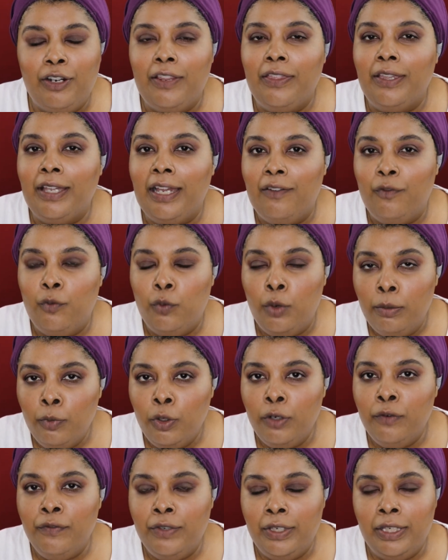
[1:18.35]
I think I have one
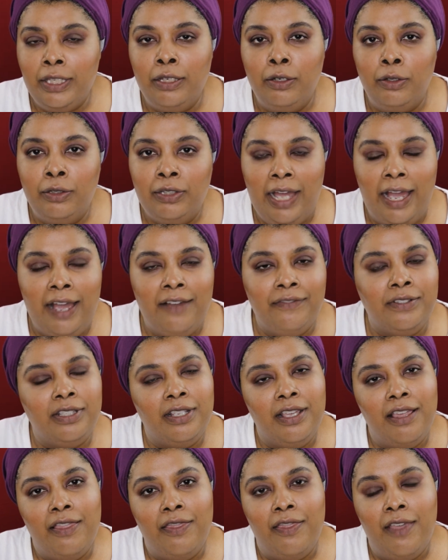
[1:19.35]
more video
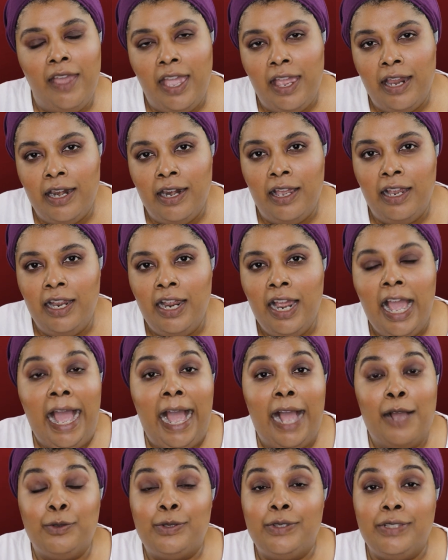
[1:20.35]
left and then
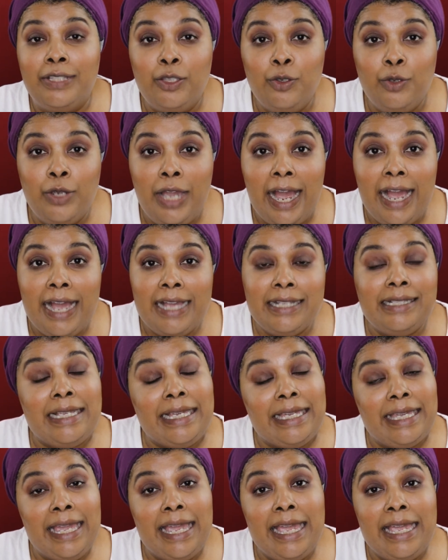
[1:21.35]
I will see you guys
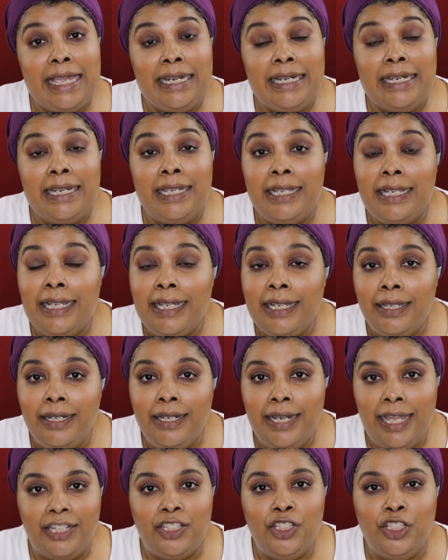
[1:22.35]
again
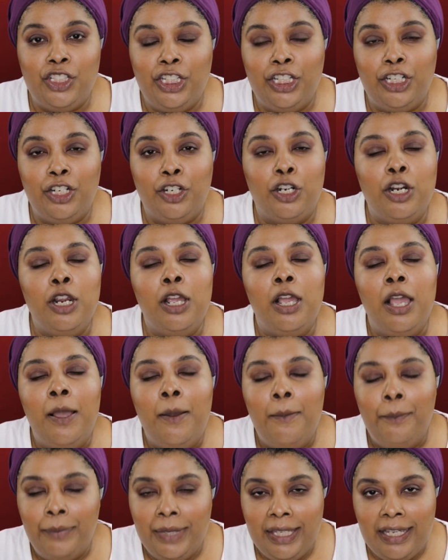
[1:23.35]
next year
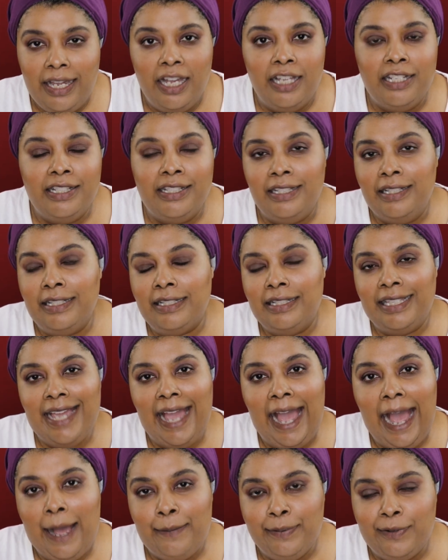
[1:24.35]
because this is
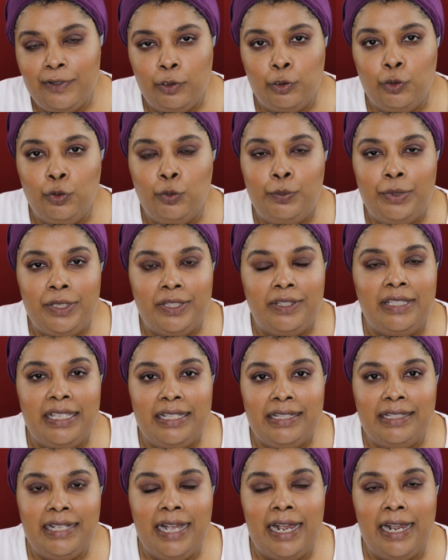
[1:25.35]
the absolute
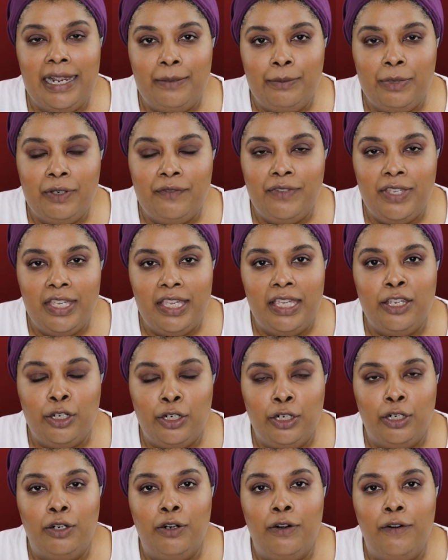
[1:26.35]
busiest time of
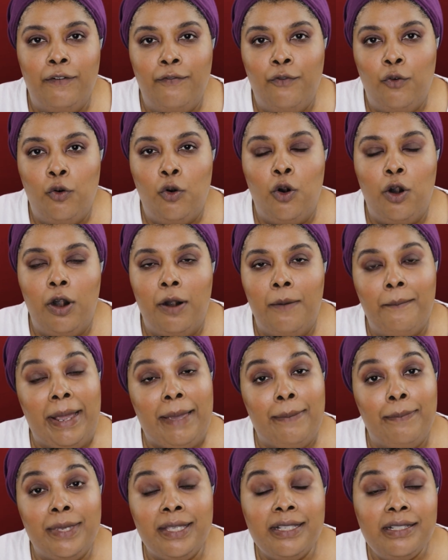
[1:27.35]
year for
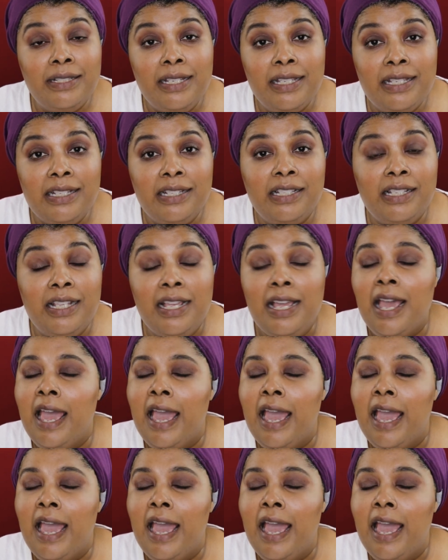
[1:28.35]
my business